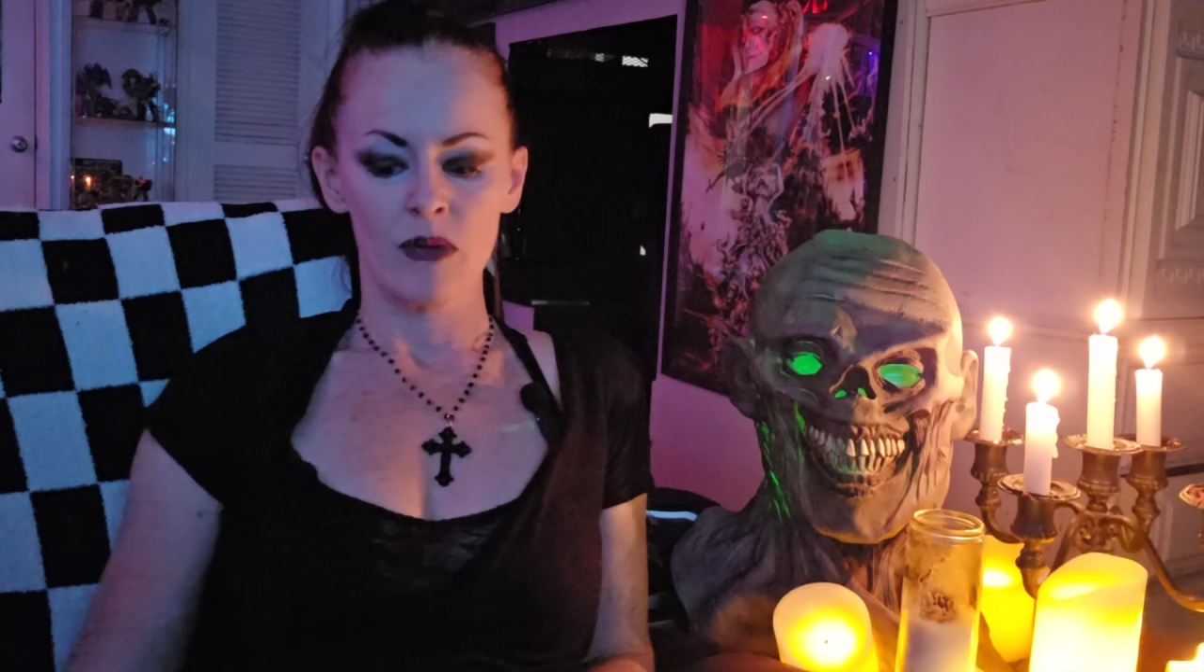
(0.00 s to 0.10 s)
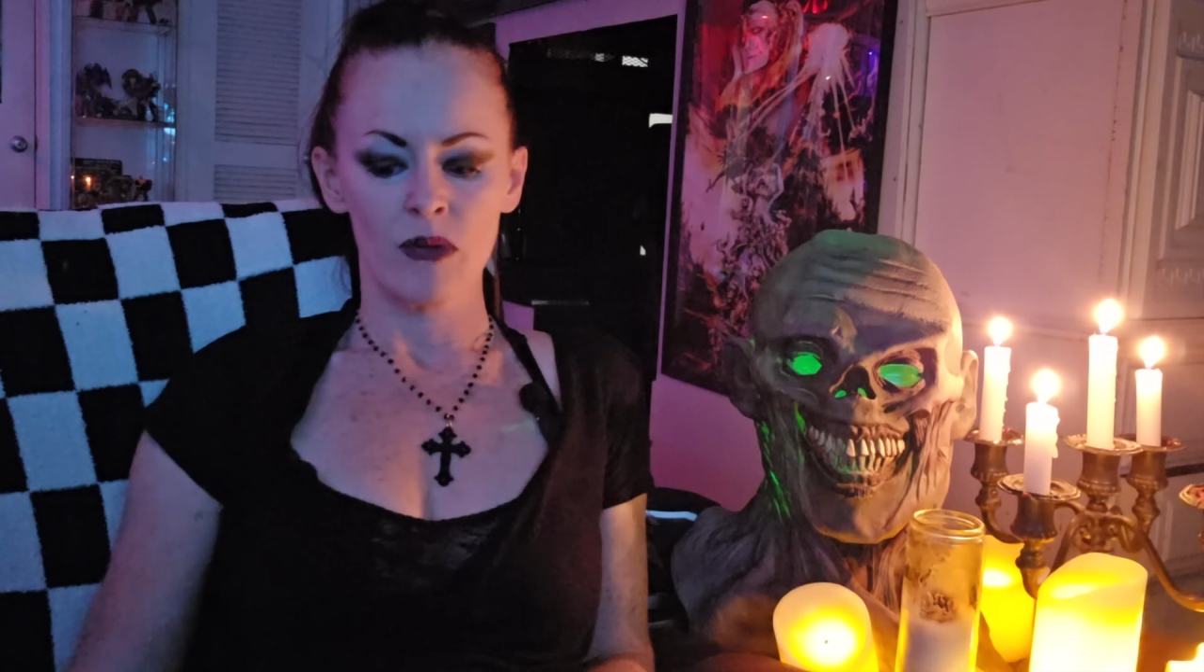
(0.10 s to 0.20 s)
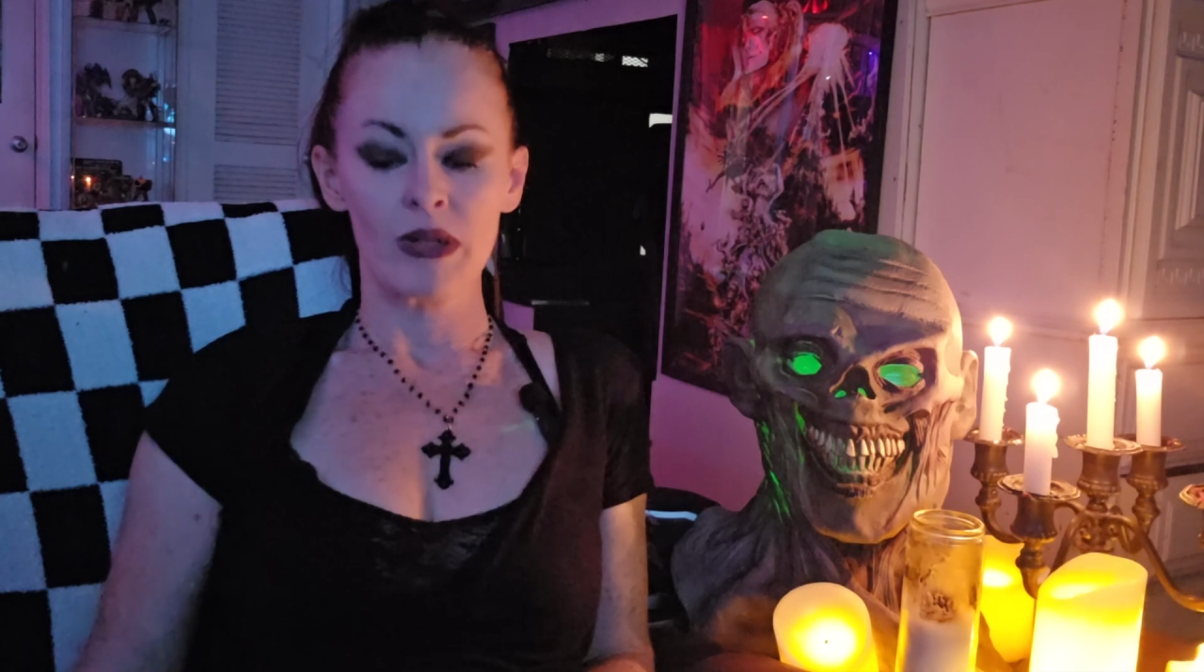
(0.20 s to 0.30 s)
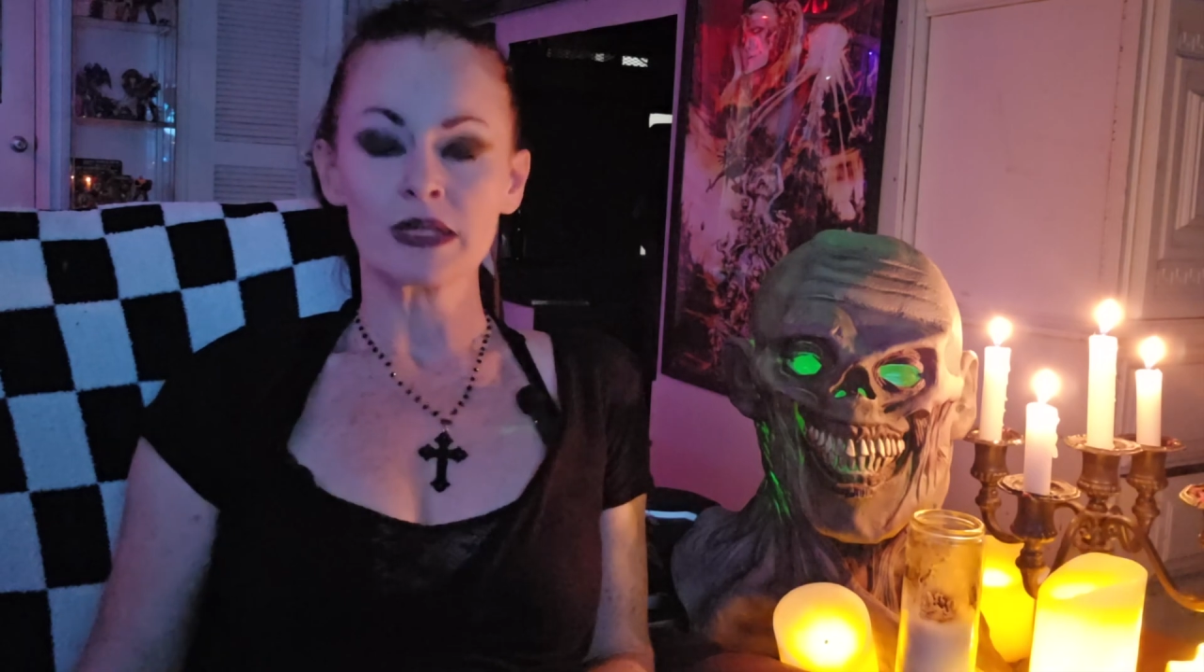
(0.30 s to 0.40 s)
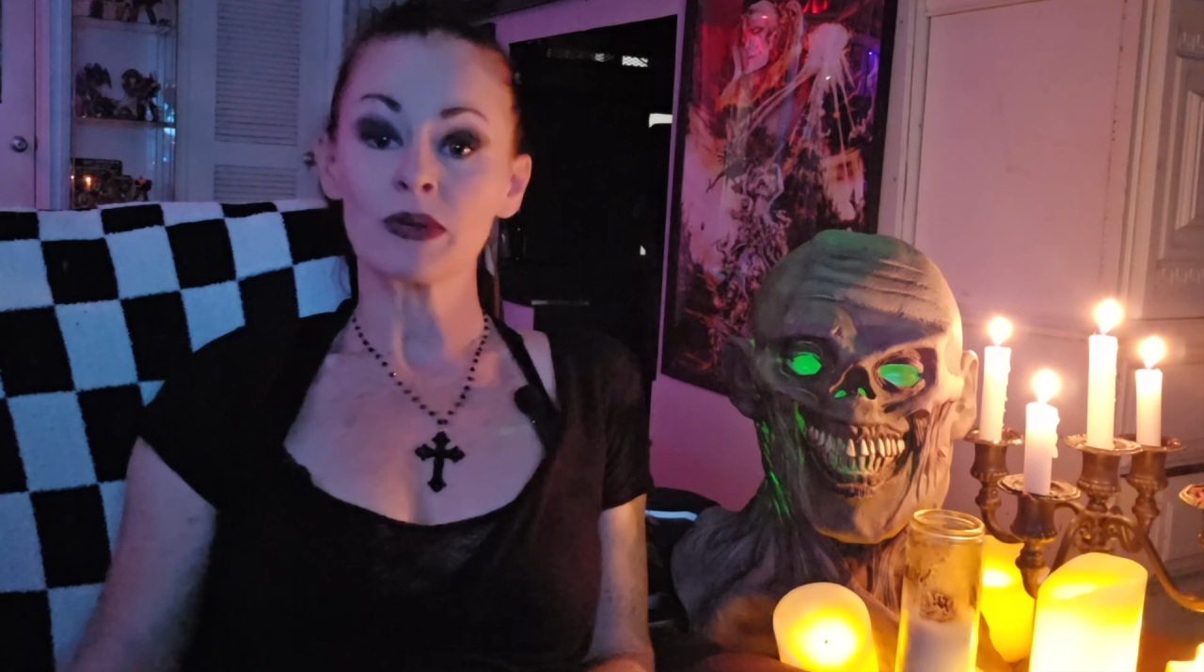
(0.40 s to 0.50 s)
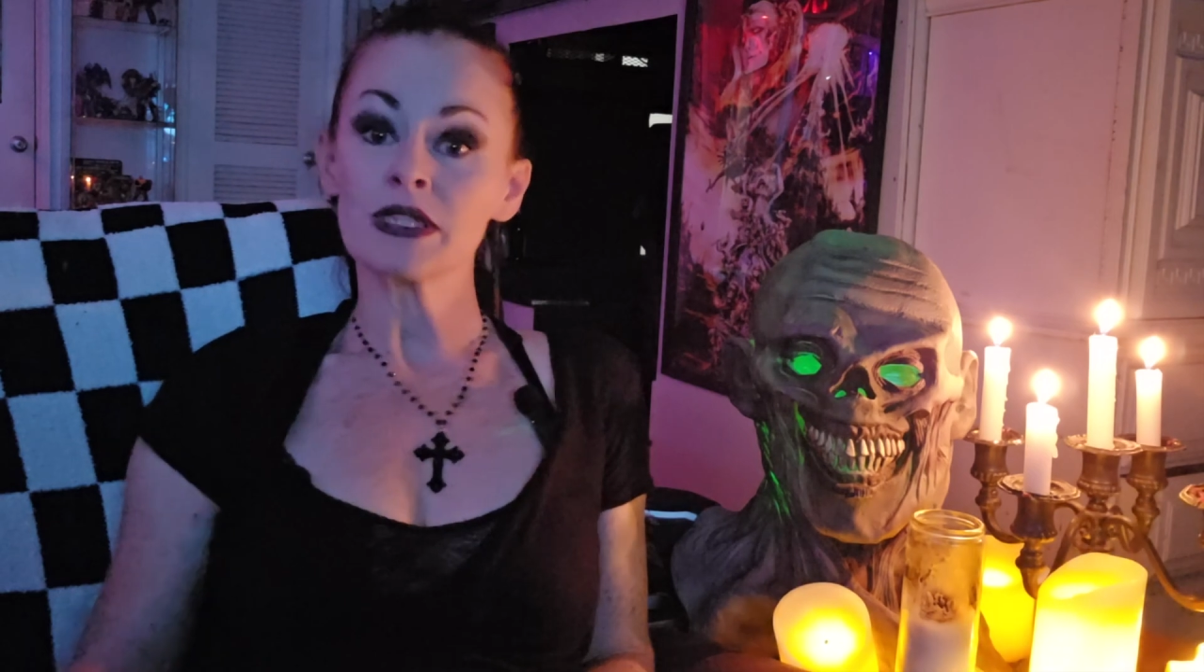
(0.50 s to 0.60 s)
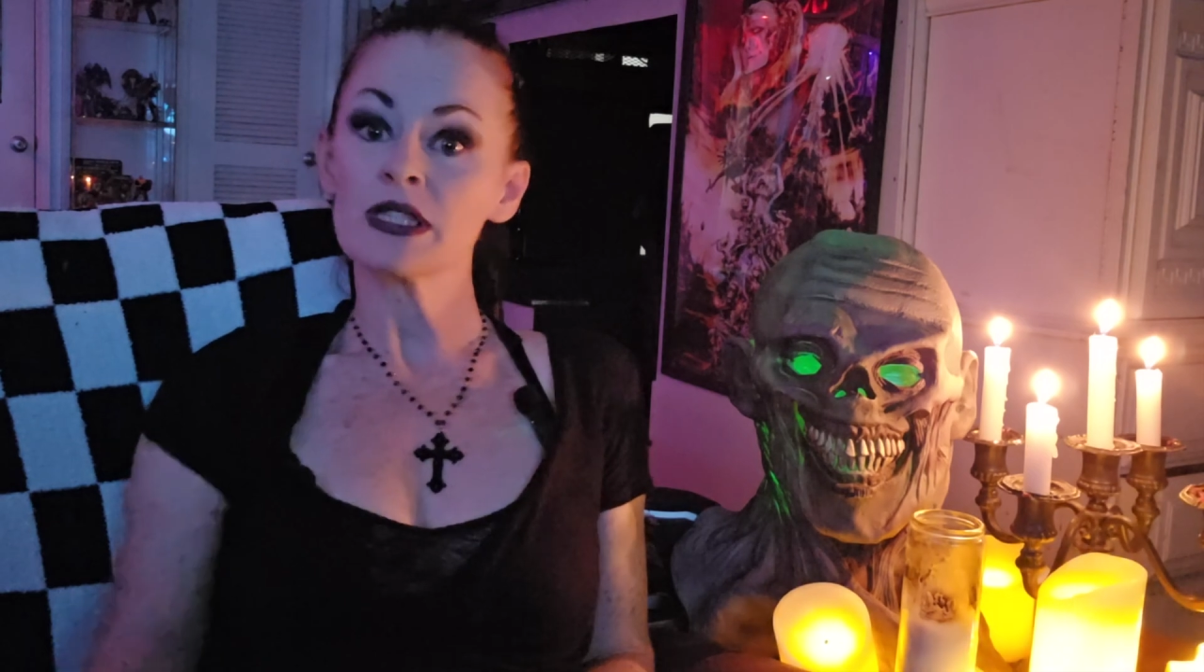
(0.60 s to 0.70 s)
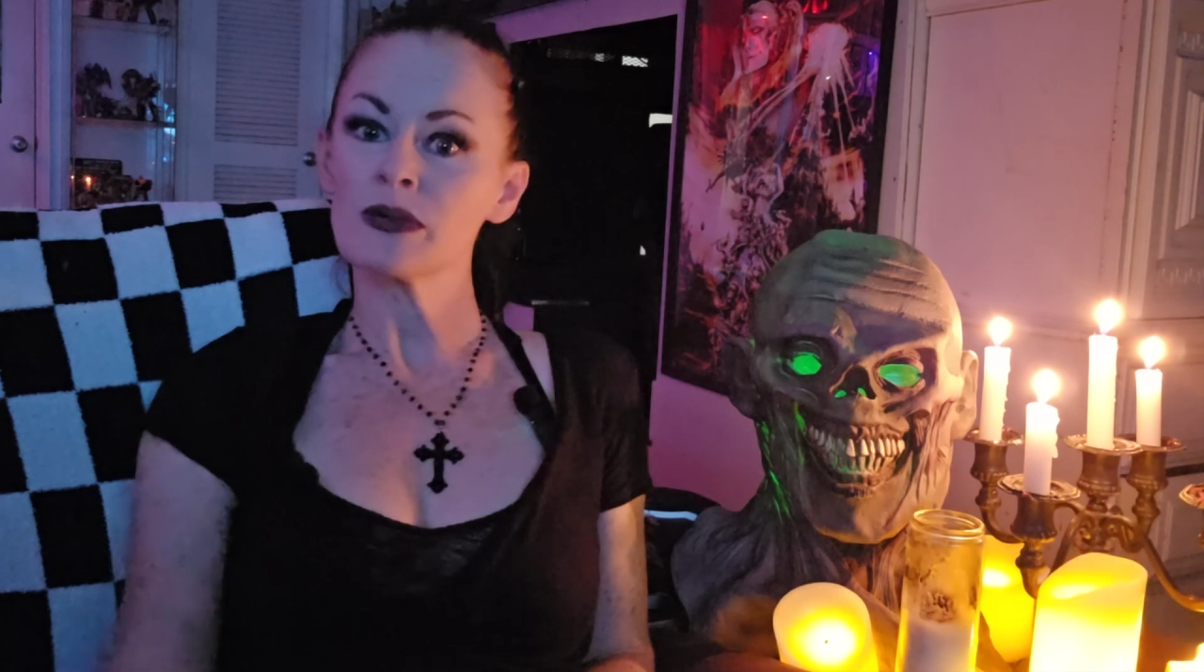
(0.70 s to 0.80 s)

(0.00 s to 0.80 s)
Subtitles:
Well, let's watch the